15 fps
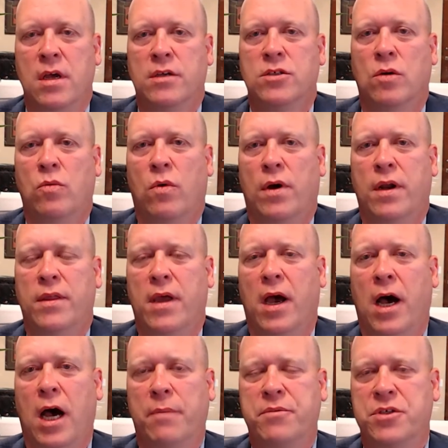So what are the
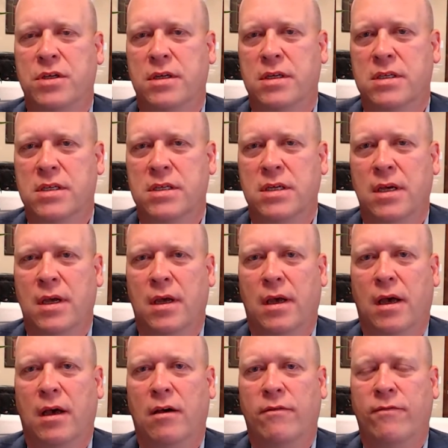options
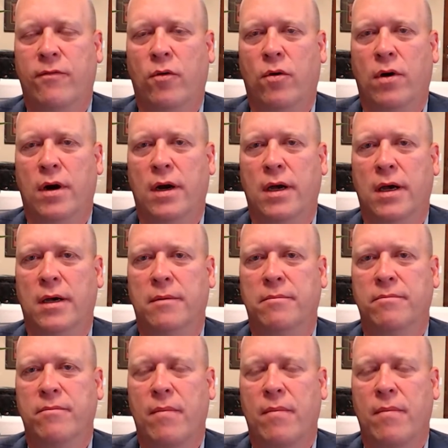for